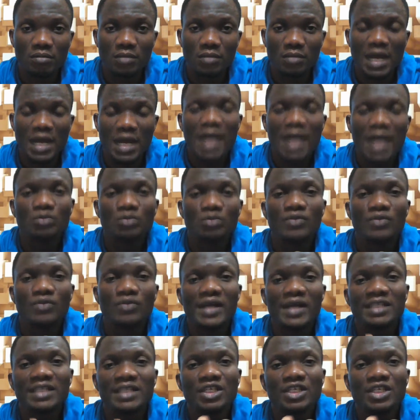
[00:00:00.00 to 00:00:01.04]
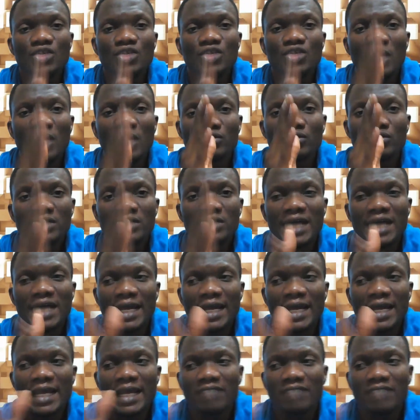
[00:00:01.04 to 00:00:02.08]
I would rather teach you how to
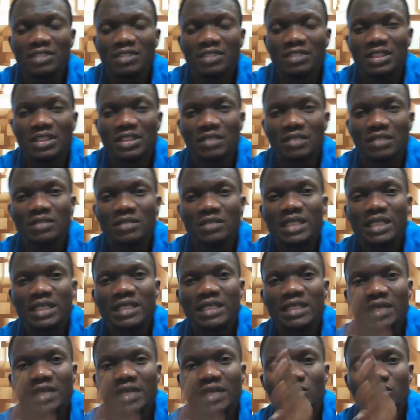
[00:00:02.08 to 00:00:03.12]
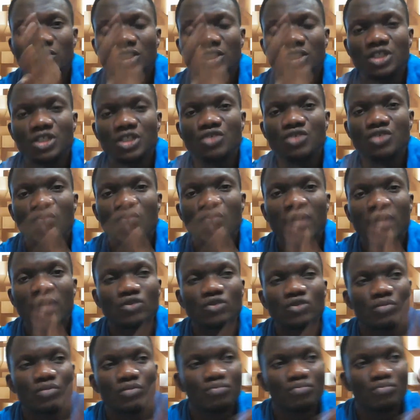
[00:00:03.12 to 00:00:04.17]
die every single day than to teach you how
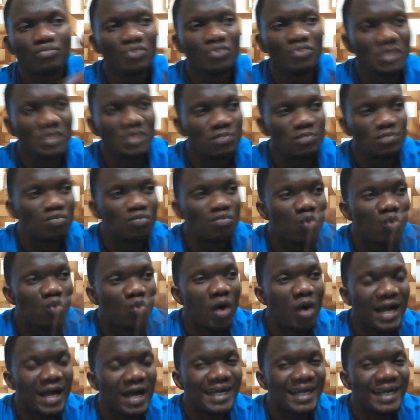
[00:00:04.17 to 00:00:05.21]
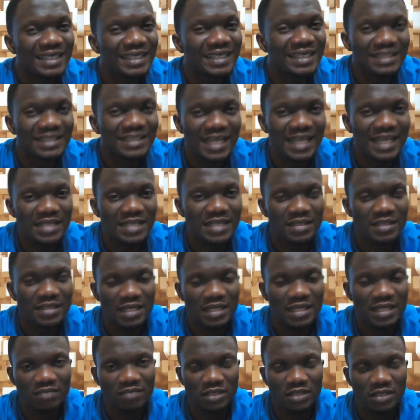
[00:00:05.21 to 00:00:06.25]
to walk against death
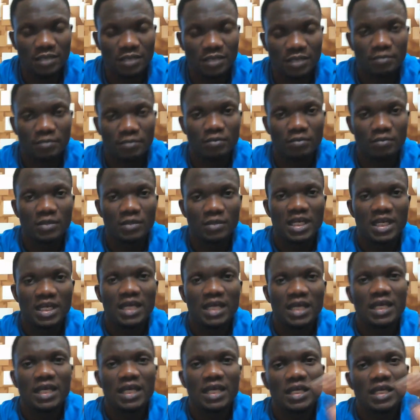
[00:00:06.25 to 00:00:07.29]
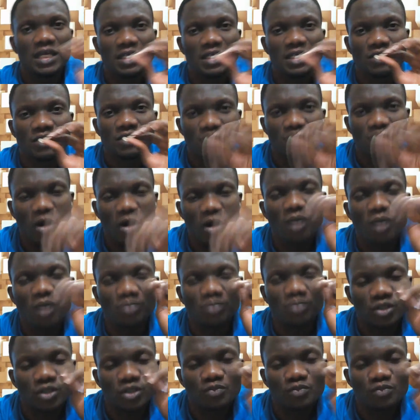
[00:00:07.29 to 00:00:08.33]
every day. It is more
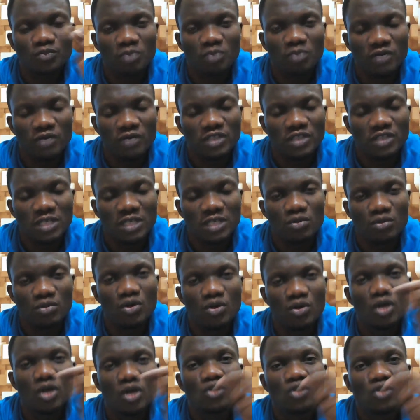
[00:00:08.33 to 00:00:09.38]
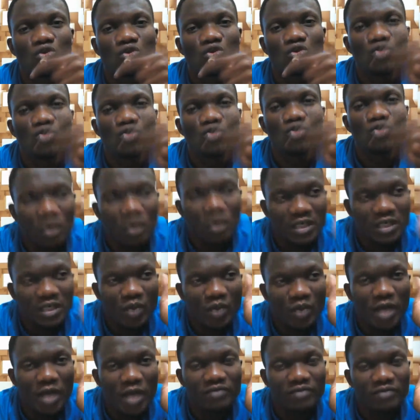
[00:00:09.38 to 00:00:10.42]
profitable to know the
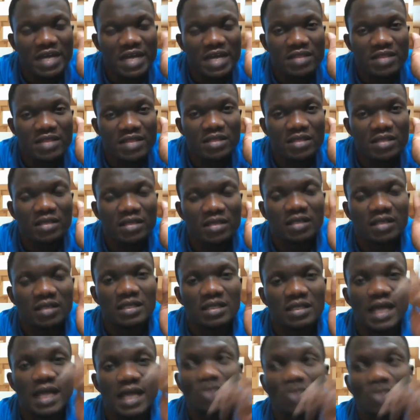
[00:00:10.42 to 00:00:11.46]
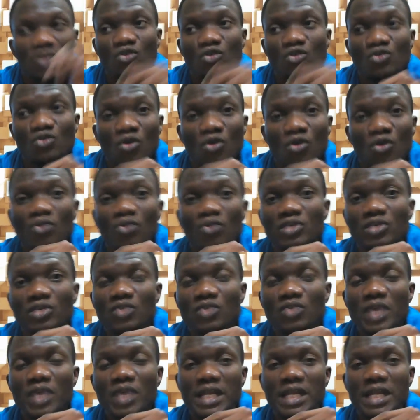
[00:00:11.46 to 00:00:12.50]
way of death than to know
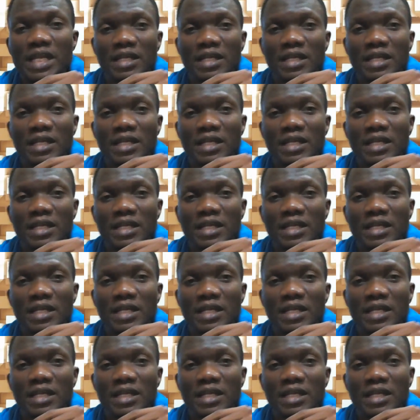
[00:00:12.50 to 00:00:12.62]
the way